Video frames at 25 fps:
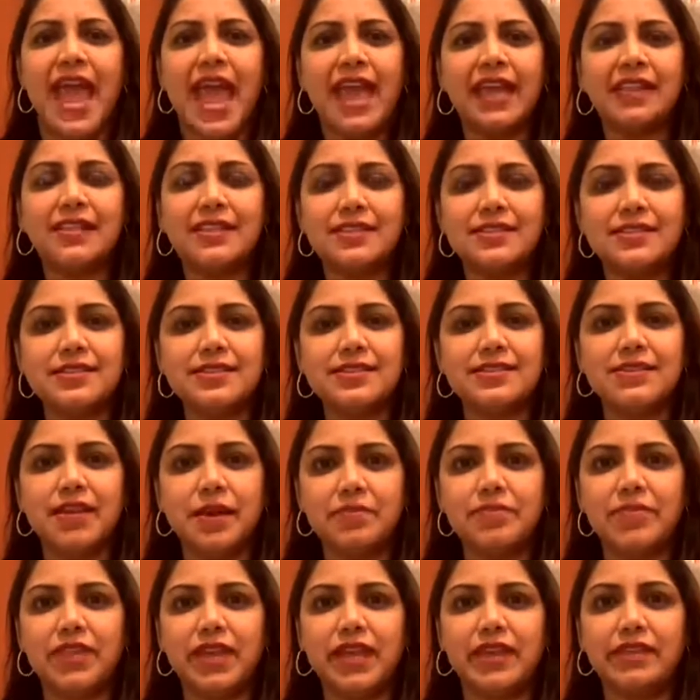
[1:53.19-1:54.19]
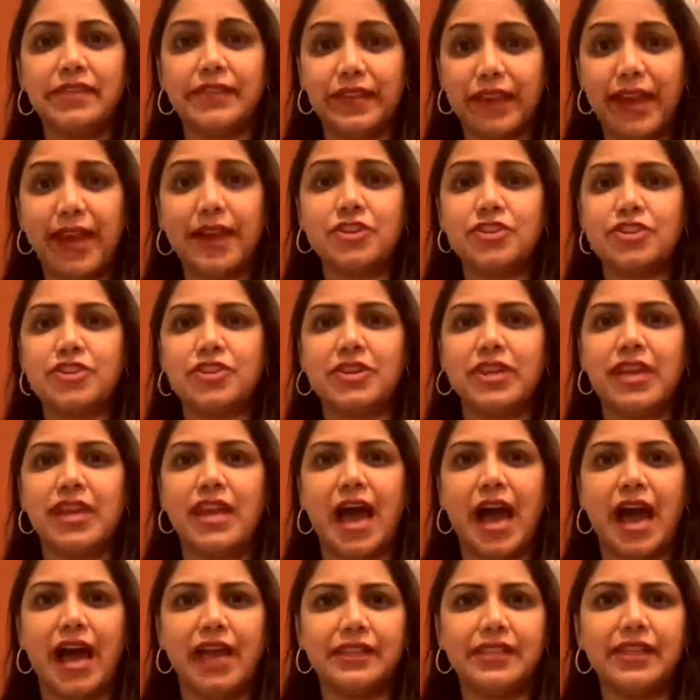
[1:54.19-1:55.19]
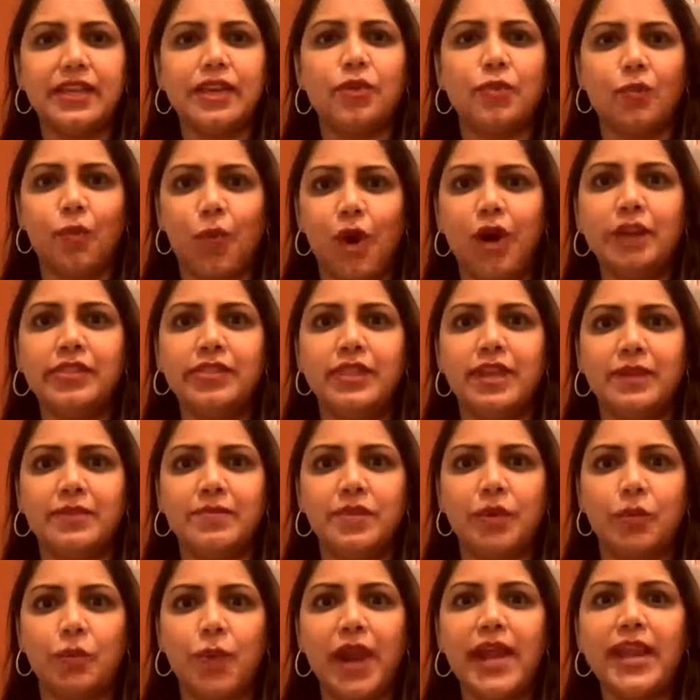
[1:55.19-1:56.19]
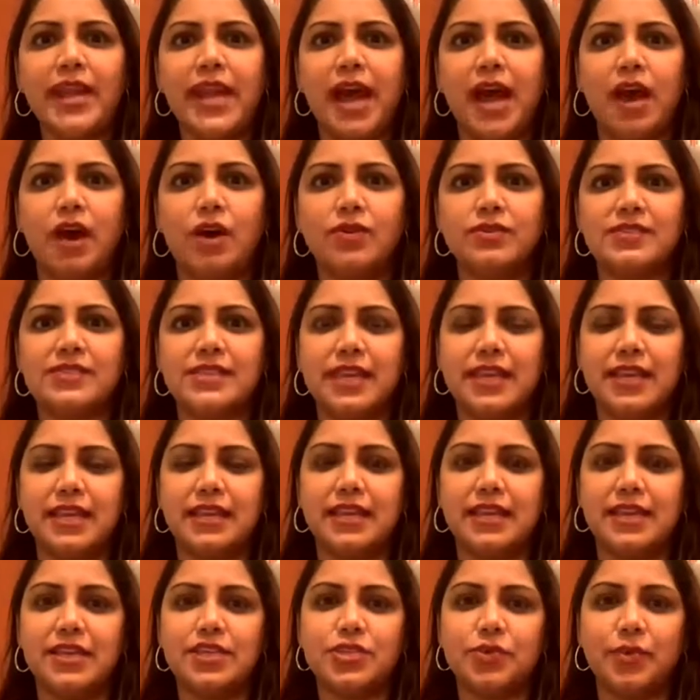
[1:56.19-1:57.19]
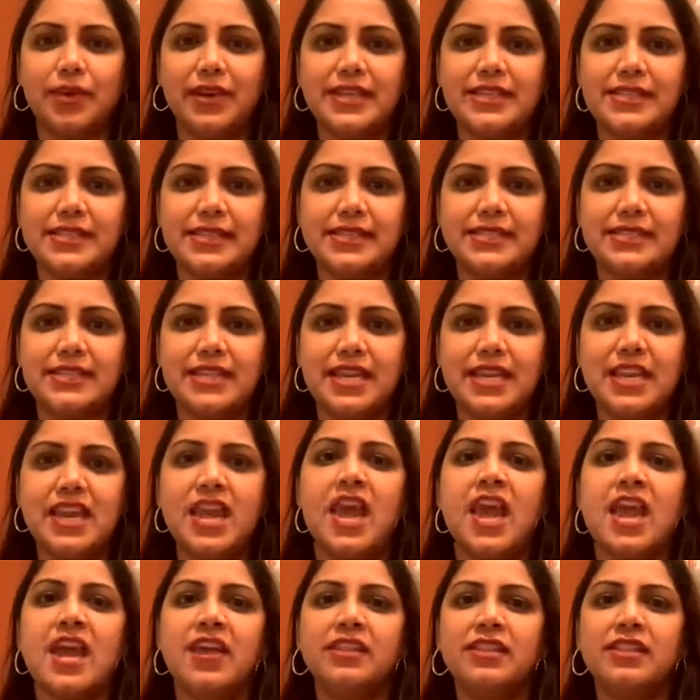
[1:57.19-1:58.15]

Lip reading: And this is something that actually, I think, won them the White House in 2016.